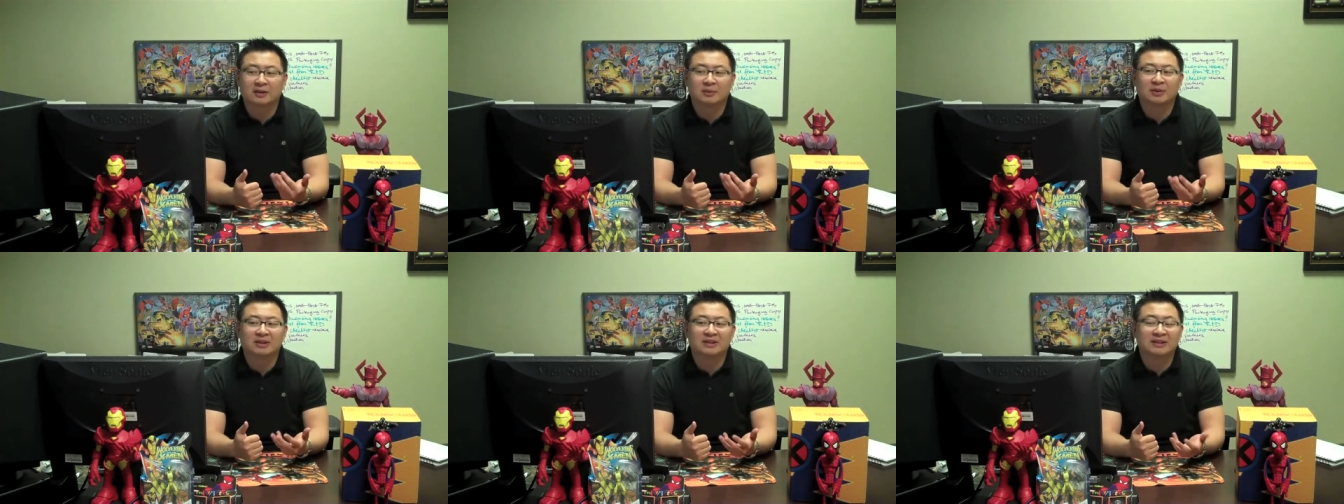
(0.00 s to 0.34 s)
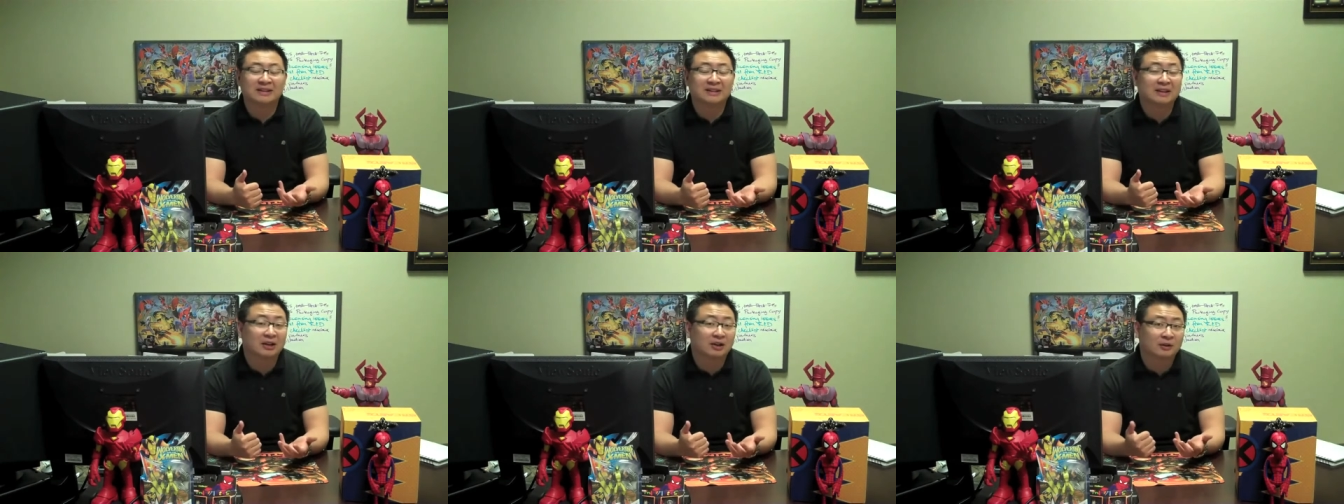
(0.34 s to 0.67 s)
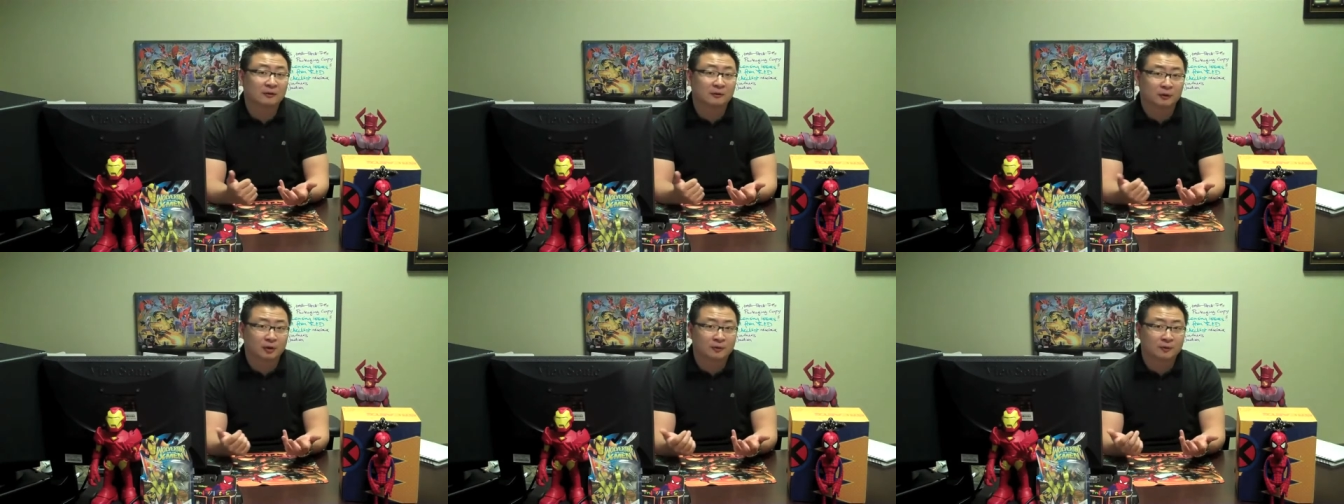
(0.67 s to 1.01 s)
of the details
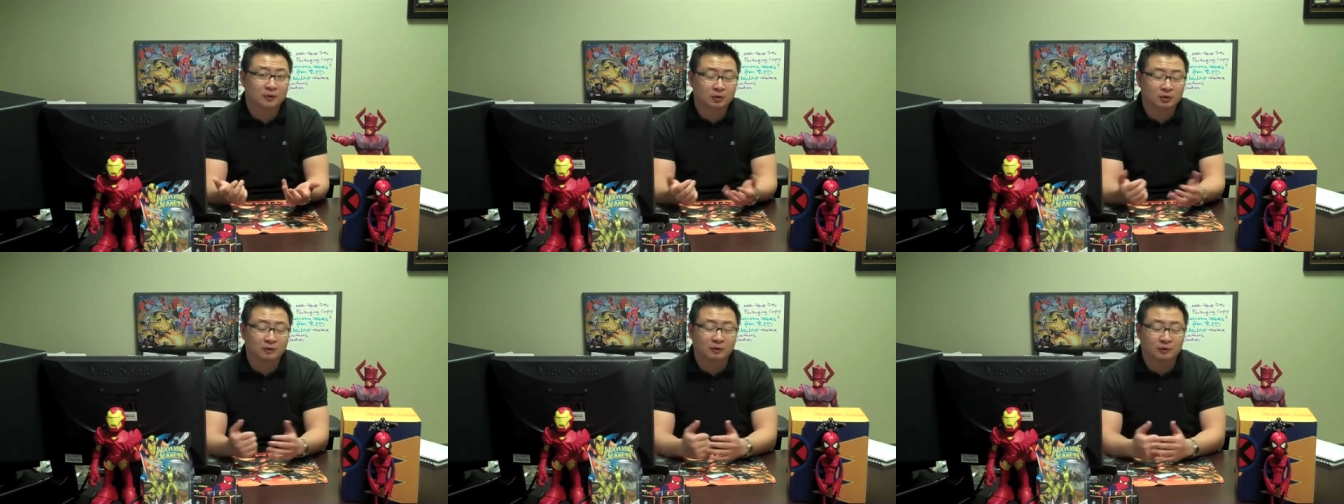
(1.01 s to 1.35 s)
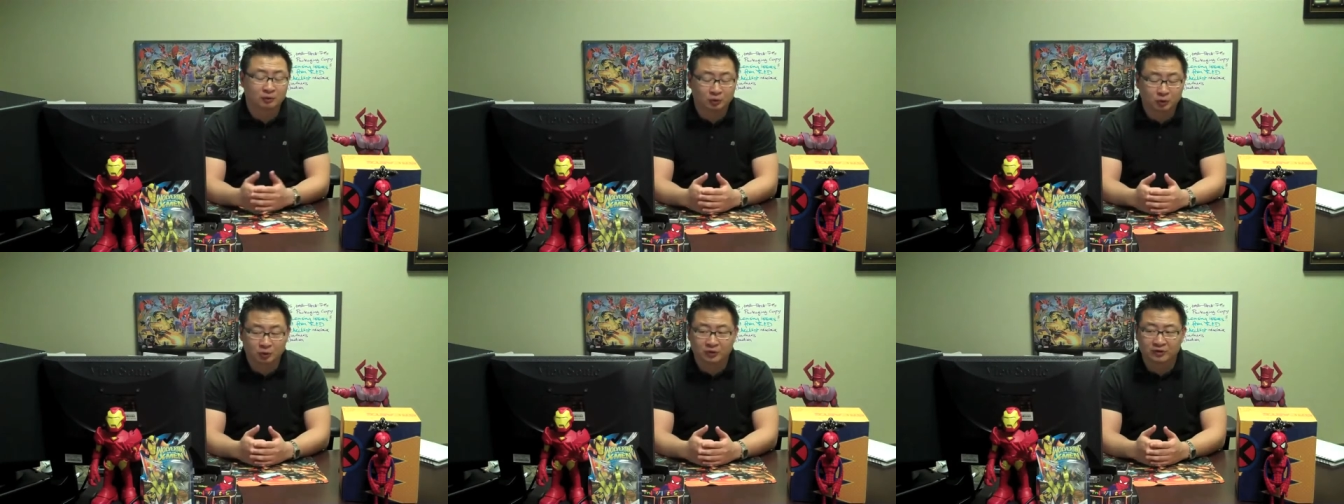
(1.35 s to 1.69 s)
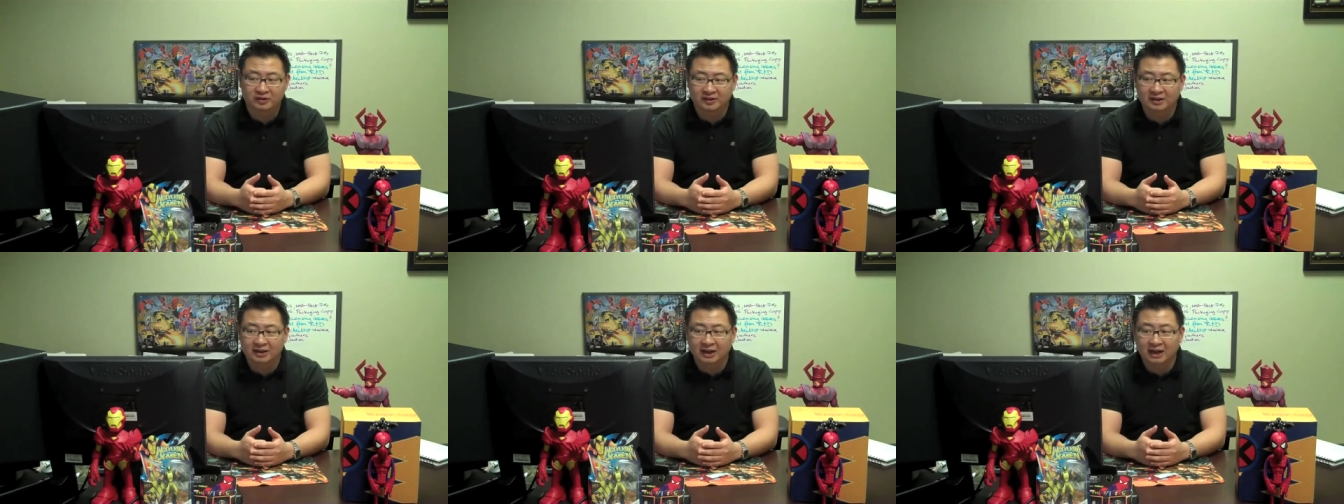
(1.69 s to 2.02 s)
for a few of the rules
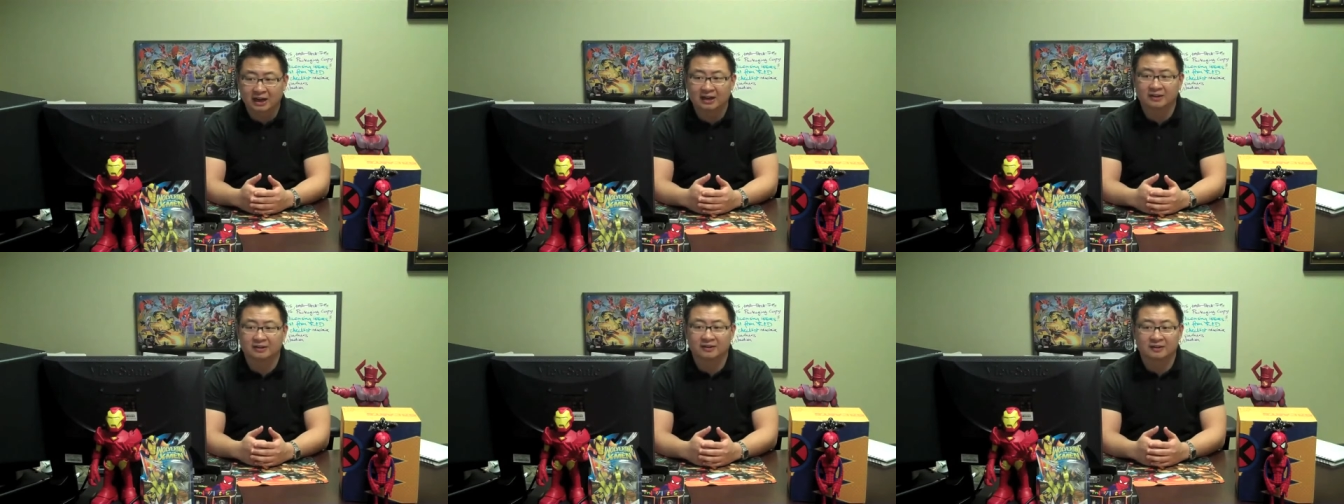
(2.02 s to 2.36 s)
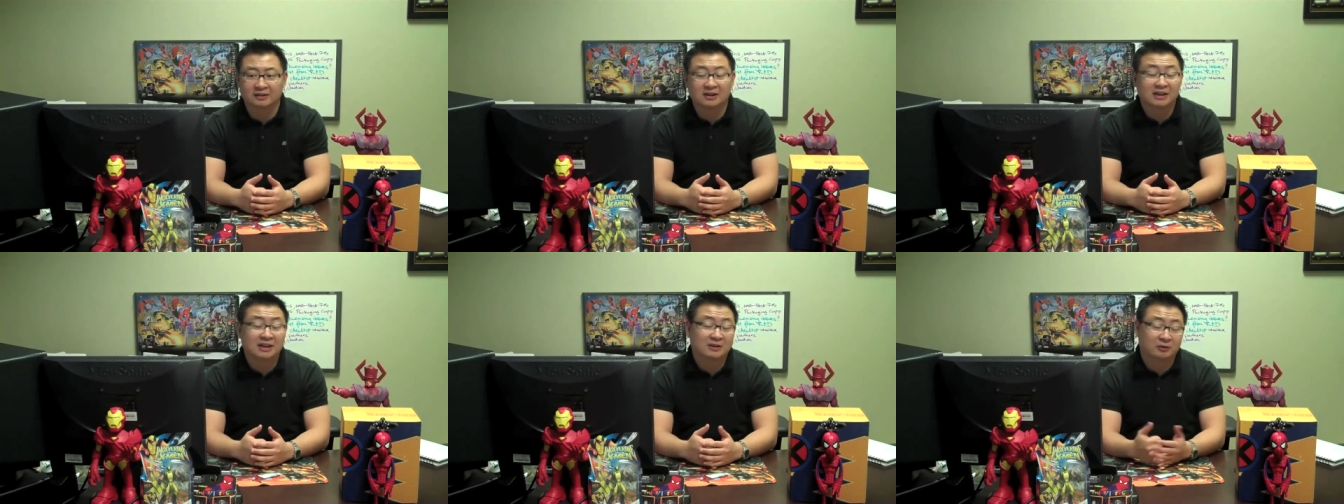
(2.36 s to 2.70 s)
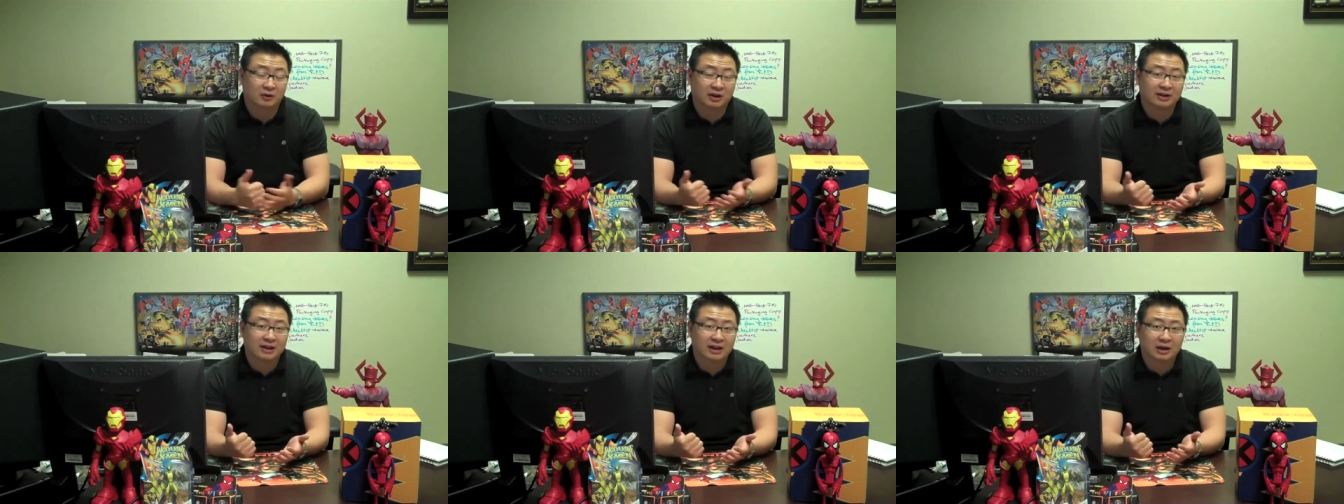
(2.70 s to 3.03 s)
and cards
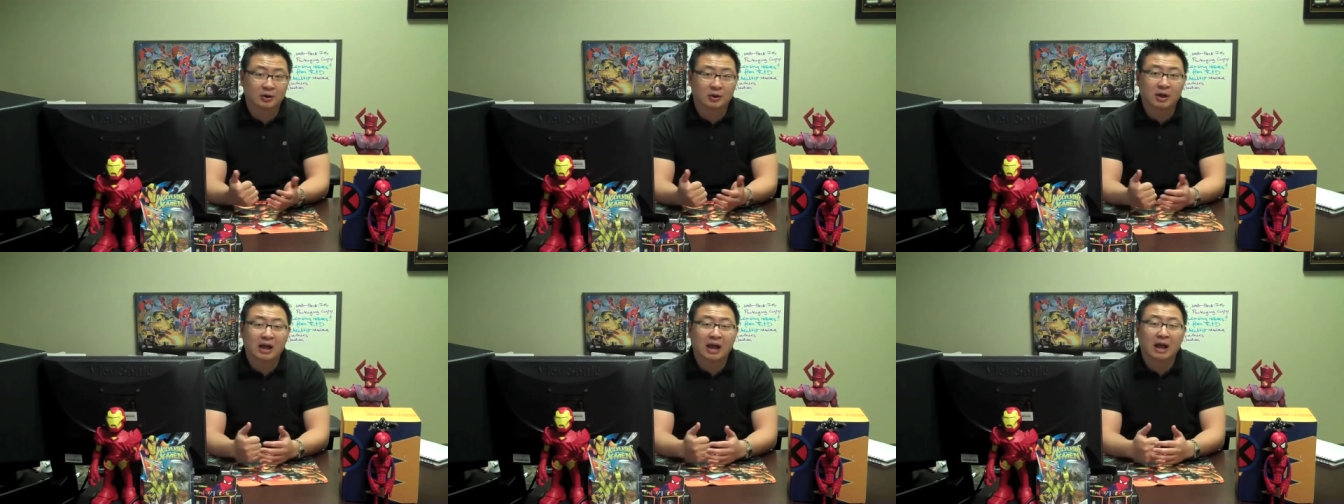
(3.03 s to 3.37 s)
right now,